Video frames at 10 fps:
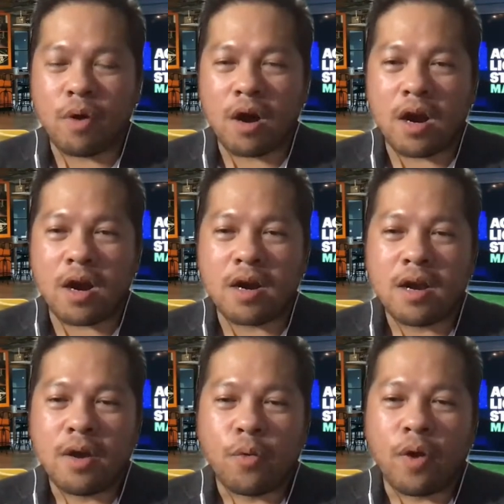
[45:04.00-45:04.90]
are
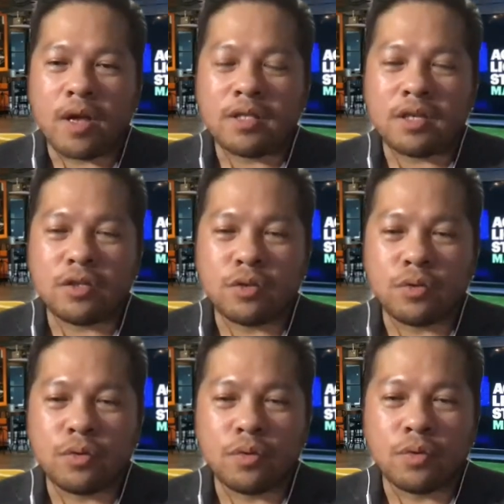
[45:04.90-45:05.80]
wanting
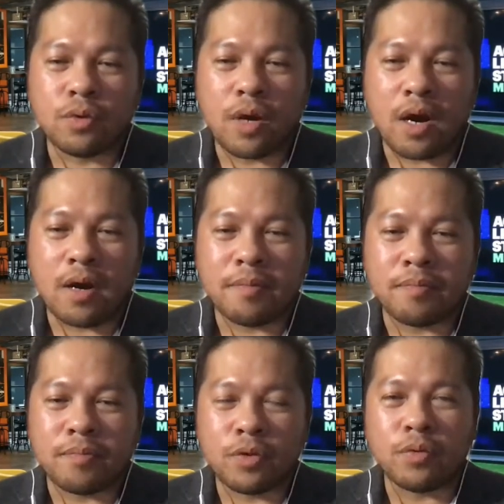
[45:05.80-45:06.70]
to
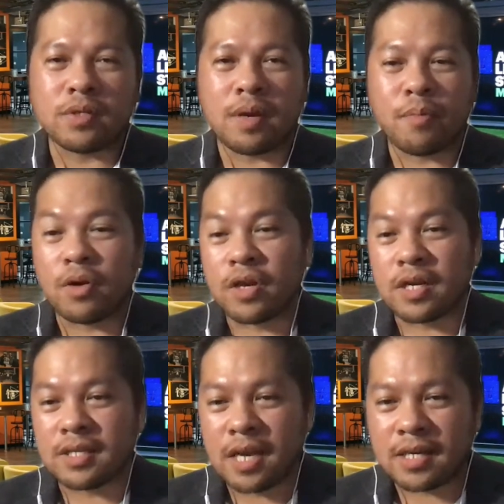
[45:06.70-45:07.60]
do some
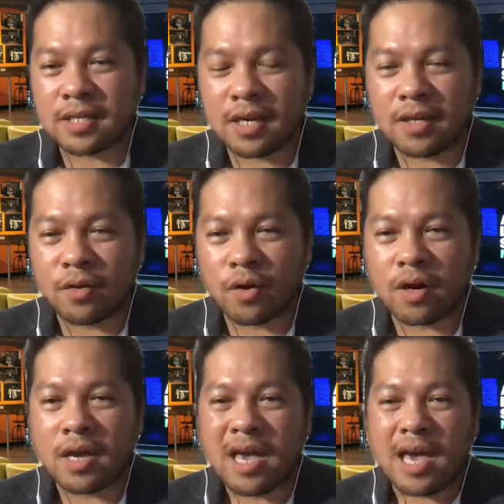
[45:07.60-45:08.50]
modernization,
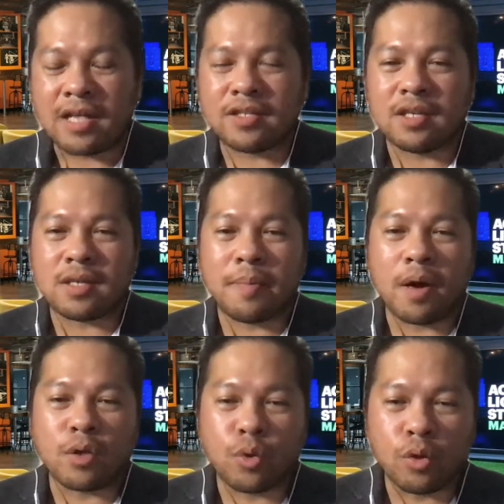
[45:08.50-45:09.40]
or it's just
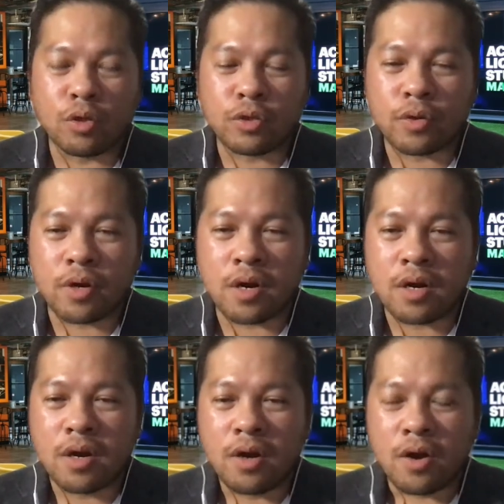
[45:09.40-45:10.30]
about
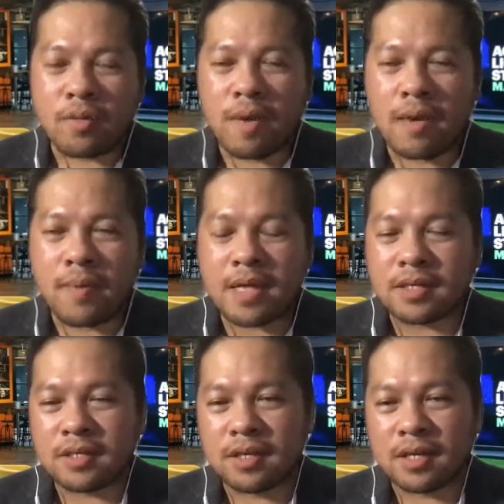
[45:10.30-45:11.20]
culture, or maybe
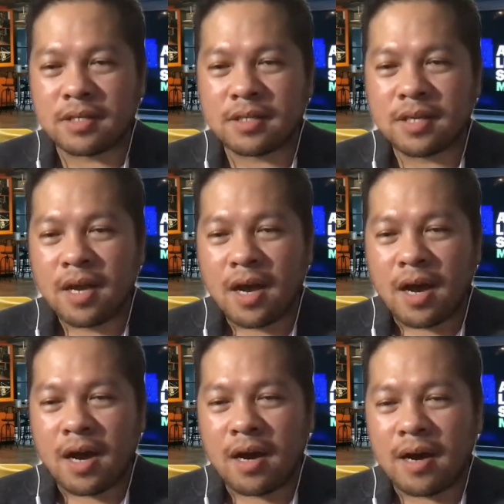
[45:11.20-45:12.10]
it's just
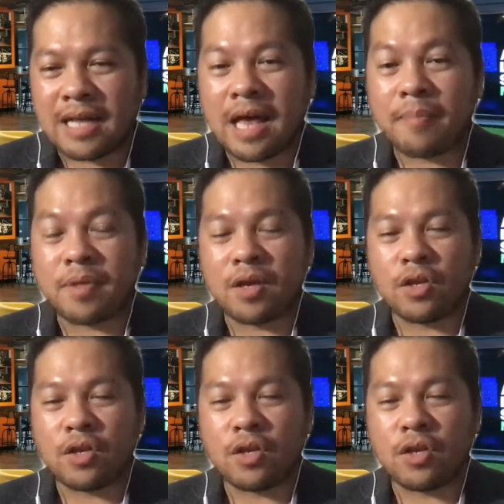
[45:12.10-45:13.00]
adapting a
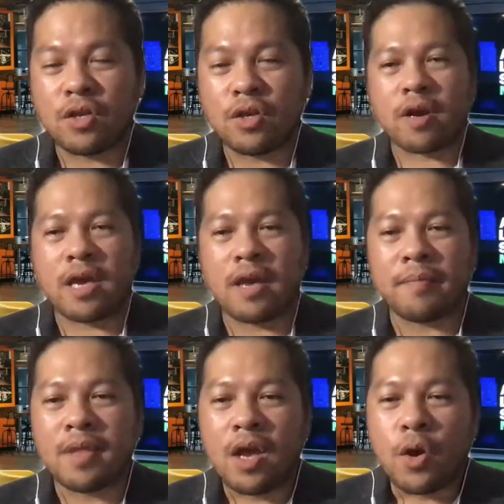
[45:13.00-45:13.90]
new way of
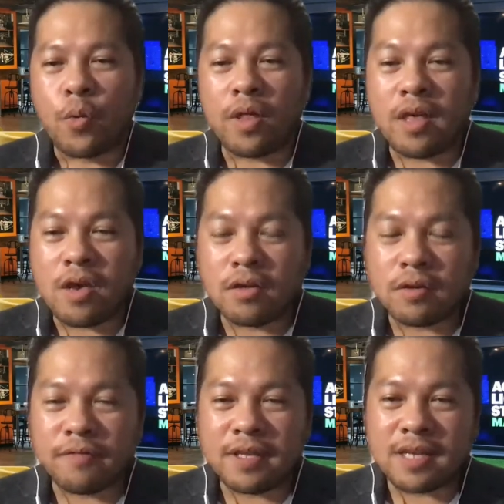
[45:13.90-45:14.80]
working. With the use
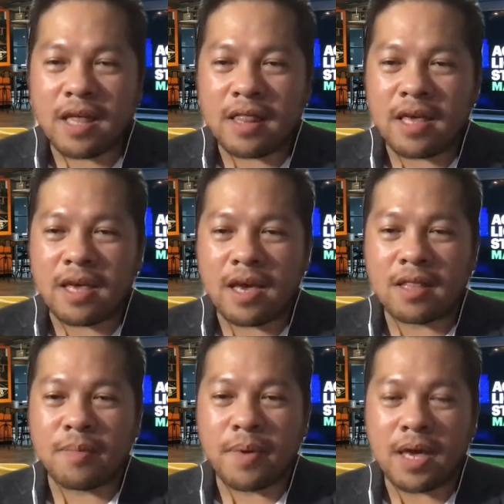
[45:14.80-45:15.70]
of design thinking
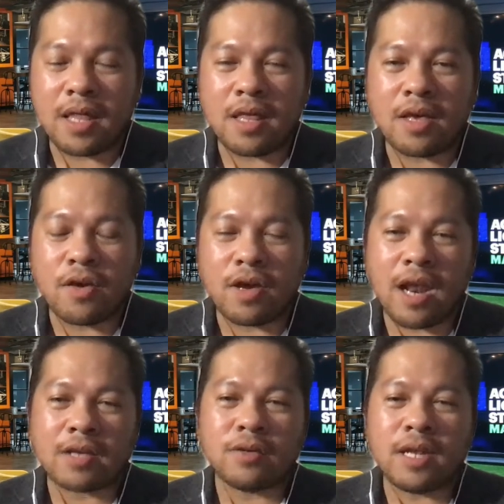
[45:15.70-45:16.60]
at the beginning, you
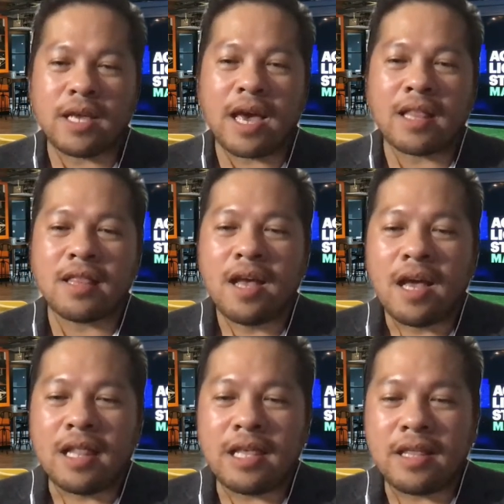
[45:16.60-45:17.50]
can actually get
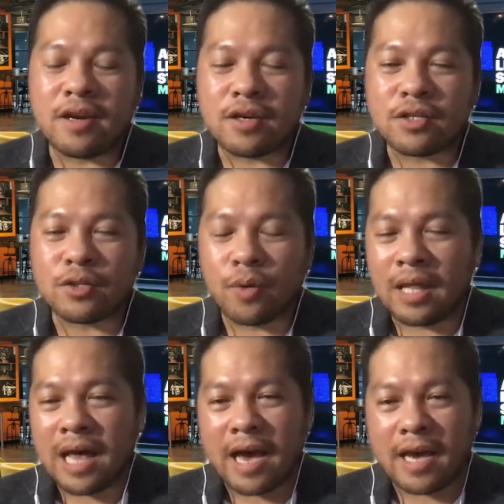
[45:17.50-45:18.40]
leaders to
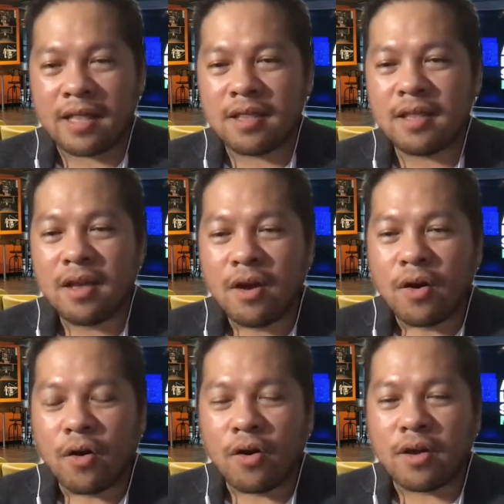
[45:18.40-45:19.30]
align
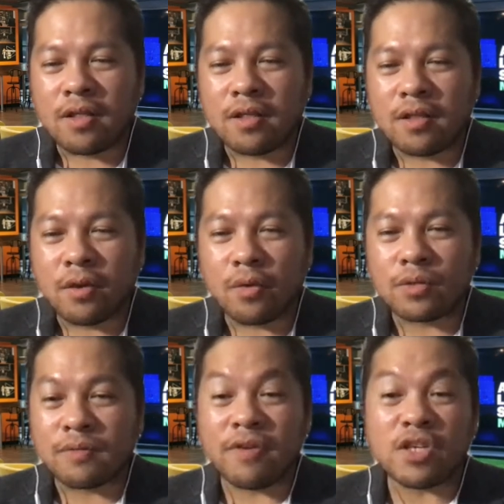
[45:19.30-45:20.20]
on
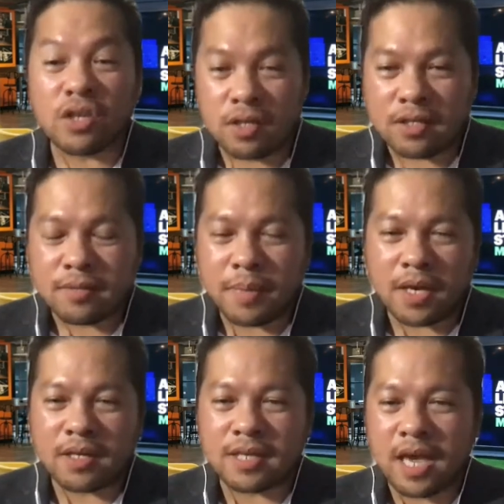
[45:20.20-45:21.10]
those visions,
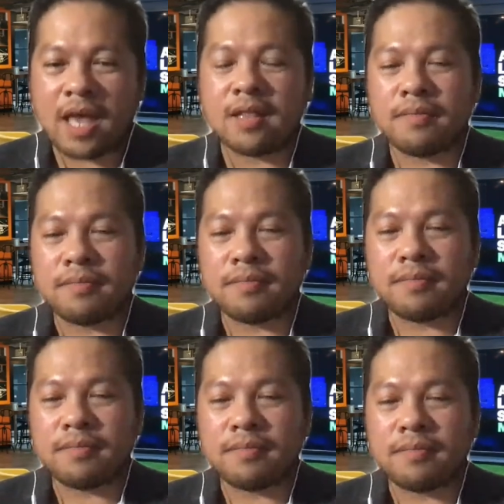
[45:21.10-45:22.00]
because again,
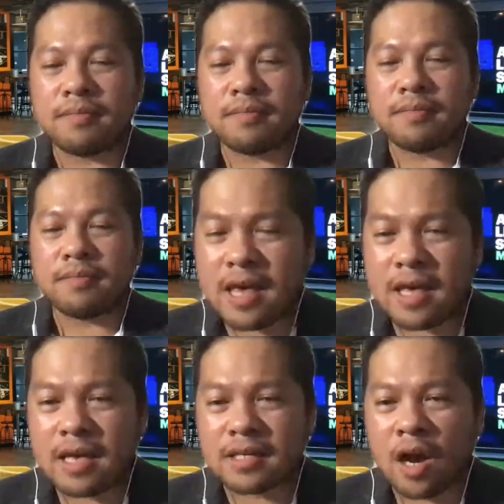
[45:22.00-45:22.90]
Design
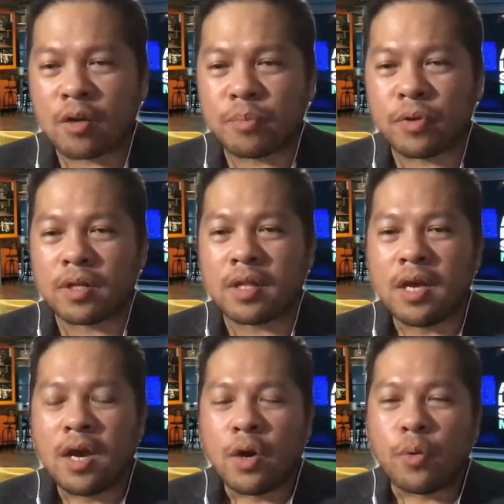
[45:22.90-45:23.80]
thinking's output
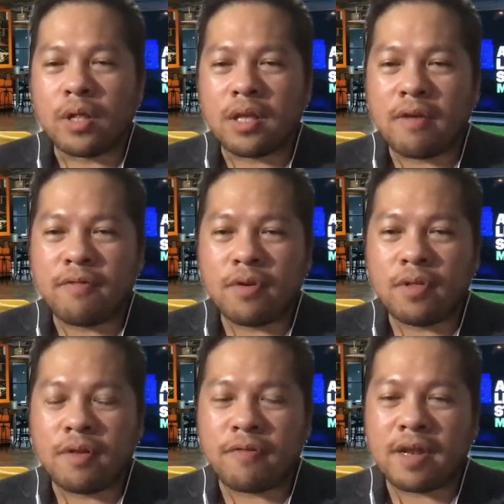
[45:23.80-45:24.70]
will give you
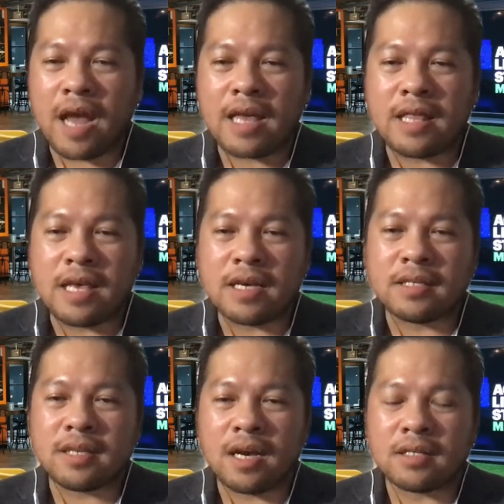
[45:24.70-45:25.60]
different
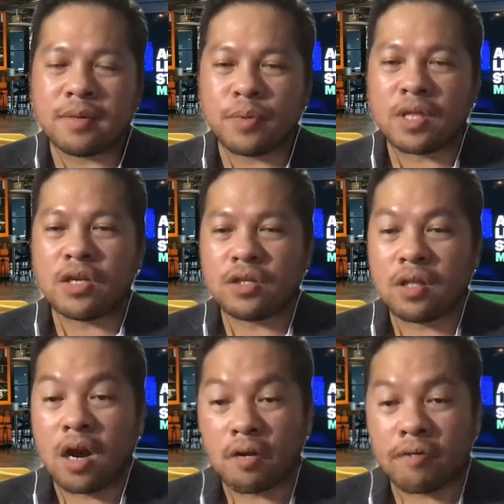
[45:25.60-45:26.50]
ideas as a
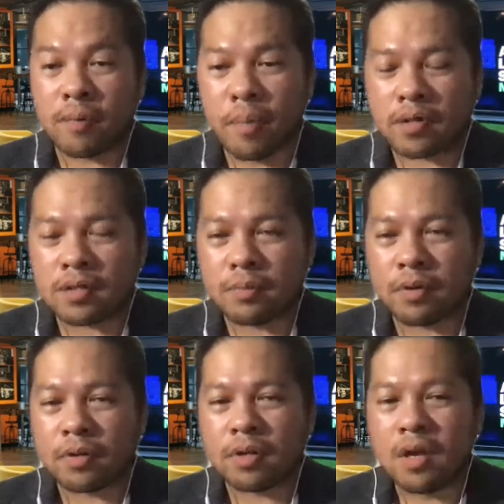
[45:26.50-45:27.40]
potential art of the
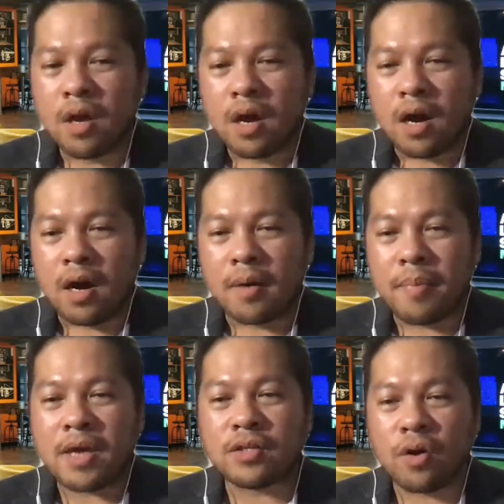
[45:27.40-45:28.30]
possible
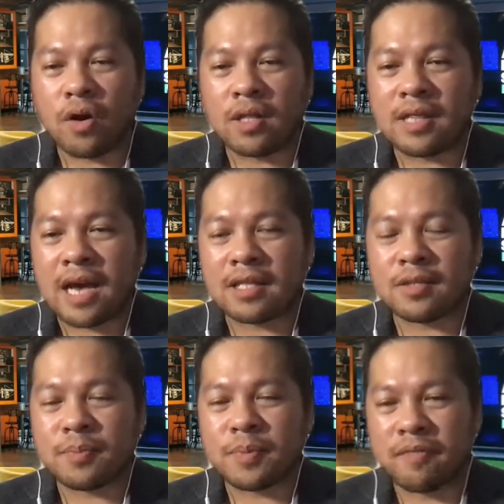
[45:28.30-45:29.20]
based on that
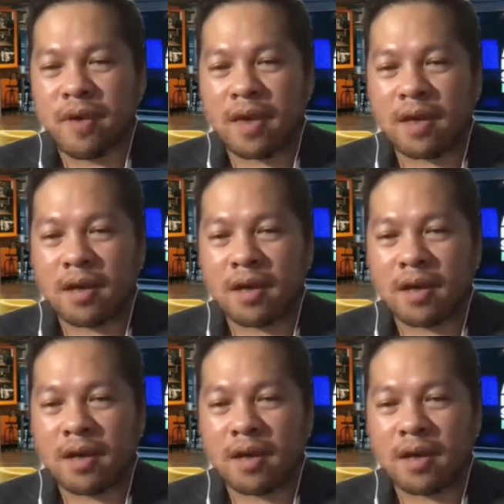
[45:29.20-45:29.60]
specific